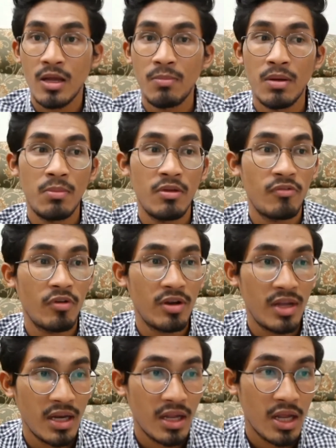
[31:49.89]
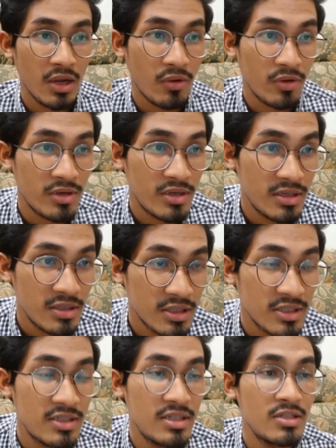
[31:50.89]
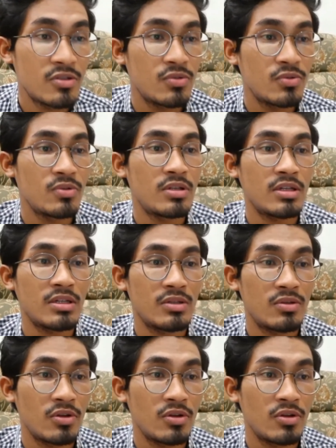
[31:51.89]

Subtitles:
But before that, according to the